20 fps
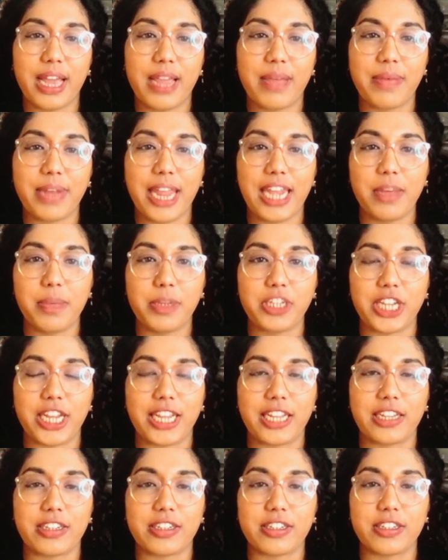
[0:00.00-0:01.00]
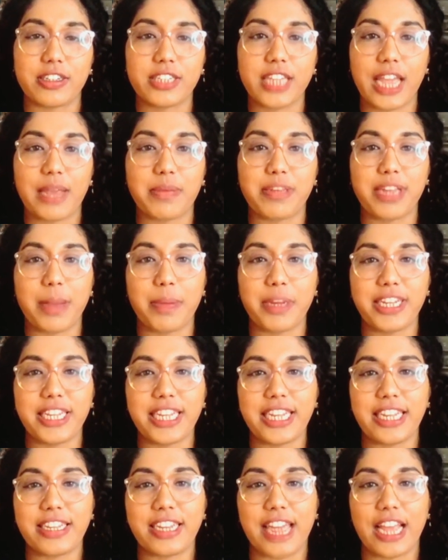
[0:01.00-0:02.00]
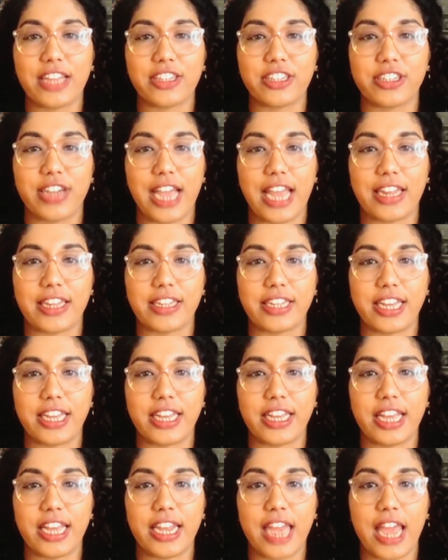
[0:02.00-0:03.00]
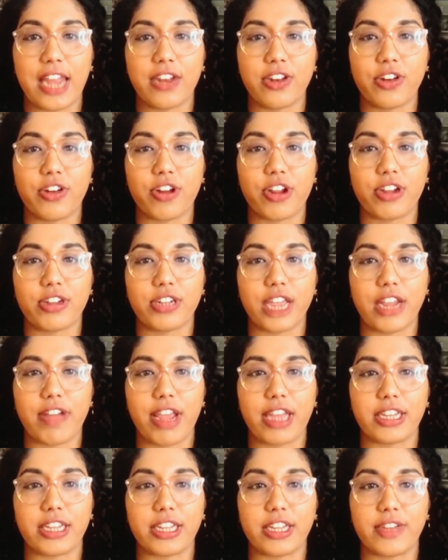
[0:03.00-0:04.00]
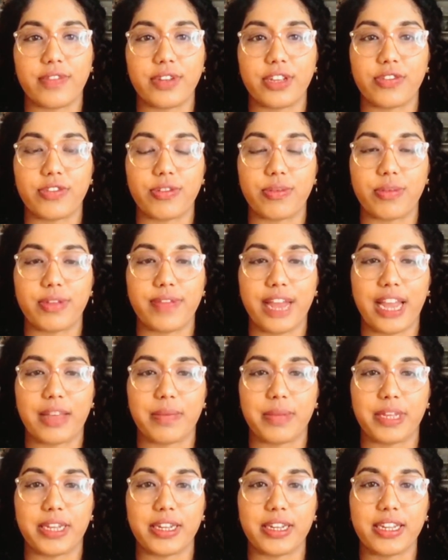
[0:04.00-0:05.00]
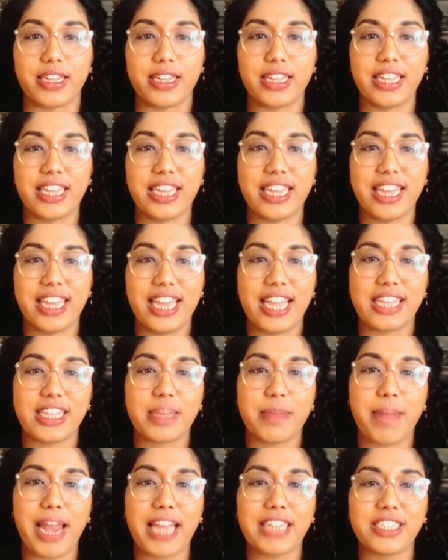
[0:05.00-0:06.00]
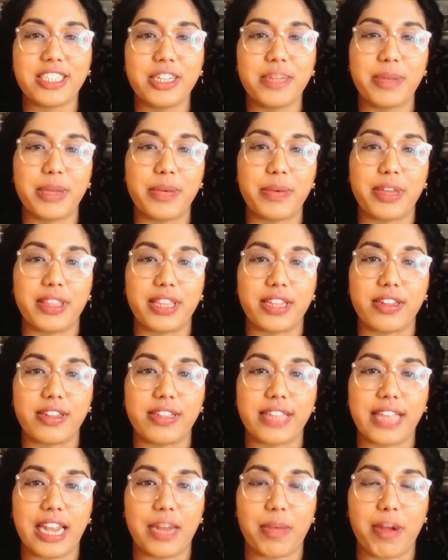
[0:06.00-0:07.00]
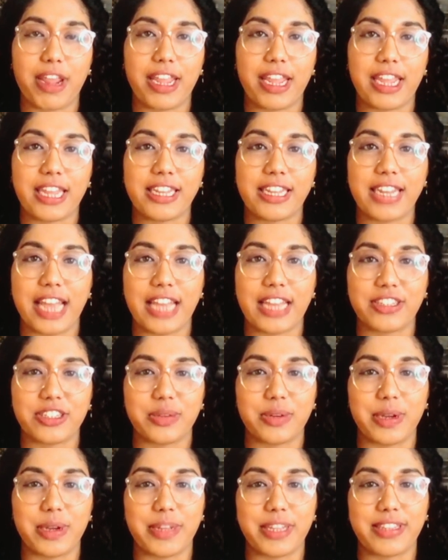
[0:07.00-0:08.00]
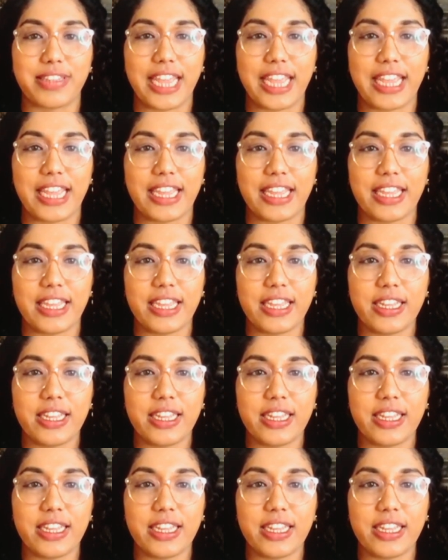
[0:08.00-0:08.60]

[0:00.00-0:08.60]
I'm Naina Bajakal, Times Deputy International Editor and Editorial Director of Newsroom Development. It's a pleasure to be with you to celebrate International Women's Day.